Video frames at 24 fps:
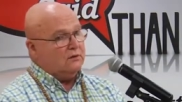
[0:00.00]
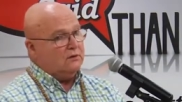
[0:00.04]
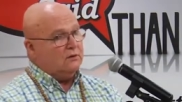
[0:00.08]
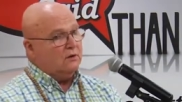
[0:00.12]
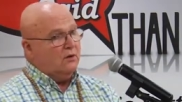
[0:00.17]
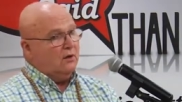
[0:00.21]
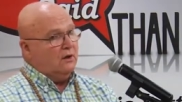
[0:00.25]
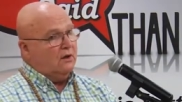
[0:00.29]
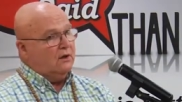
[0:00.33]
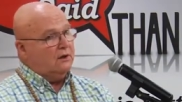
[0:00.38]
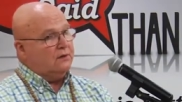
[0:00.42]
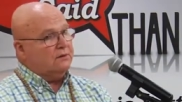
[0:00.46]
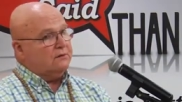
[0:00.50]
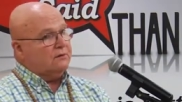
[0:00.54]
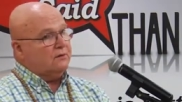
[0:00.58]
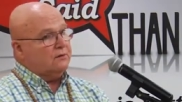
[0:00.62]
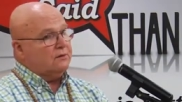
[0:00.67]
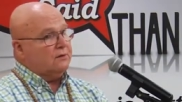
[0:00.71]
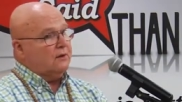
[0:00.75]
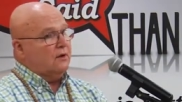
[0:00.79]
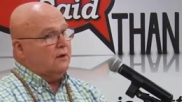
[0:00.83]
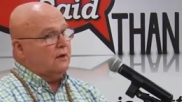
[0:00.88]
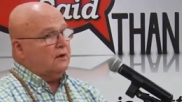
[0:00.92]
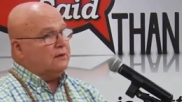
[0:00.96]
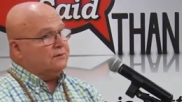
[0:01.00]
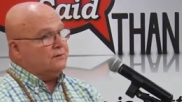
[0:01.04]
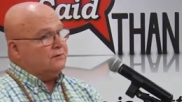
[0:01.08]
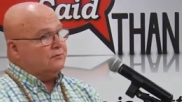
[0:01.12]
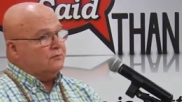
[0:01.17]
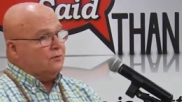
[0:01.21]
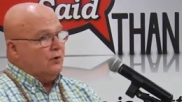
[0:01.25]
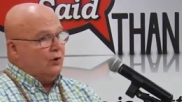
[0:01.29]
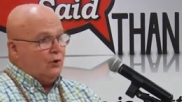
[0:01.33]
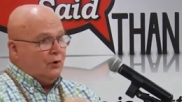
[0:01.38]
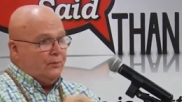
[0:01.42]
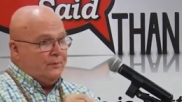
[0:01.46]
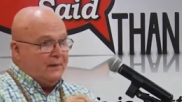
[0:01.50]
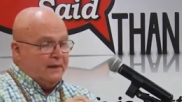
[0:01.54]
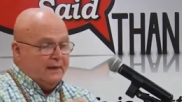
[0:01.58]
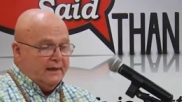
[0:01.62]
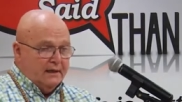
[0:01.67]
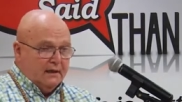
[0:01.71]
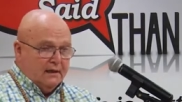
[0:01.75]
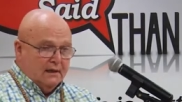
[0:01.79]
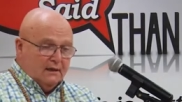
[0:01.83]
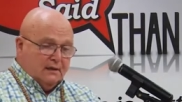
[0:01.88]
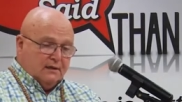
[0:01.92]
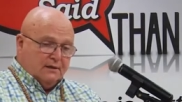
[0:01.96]
along the rope,
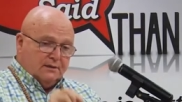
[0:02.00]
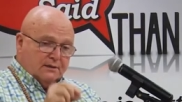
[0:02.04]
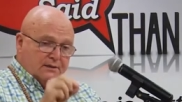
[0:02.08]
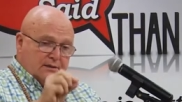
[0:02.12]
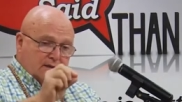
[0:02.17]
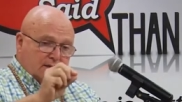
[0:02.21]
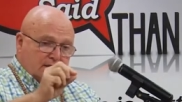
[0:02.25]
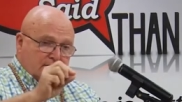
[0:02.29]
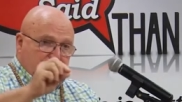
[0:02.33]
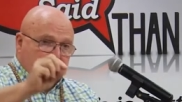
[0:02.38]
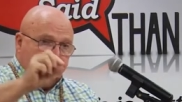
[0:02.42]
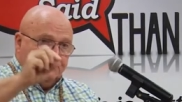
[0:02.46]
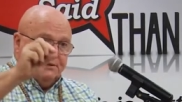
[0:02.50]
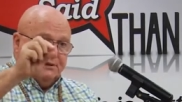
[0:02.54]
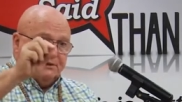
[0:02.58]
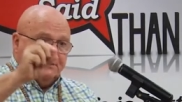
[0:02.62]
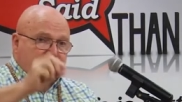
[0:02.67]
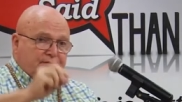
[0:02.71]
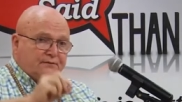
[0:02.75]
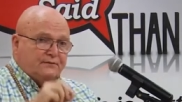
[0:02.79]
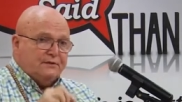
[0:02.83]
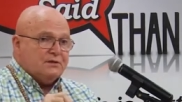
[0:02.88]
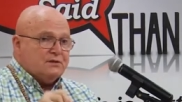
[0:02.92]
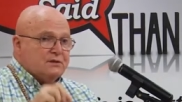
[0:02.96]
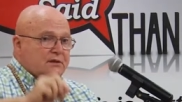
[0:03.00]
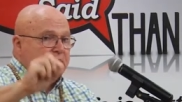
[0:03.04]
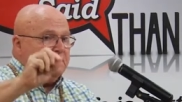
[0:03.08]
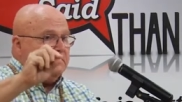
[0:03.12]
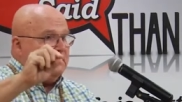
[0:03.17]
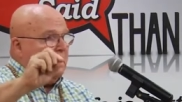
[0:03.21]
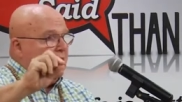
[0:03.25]
there's a little bit of fishing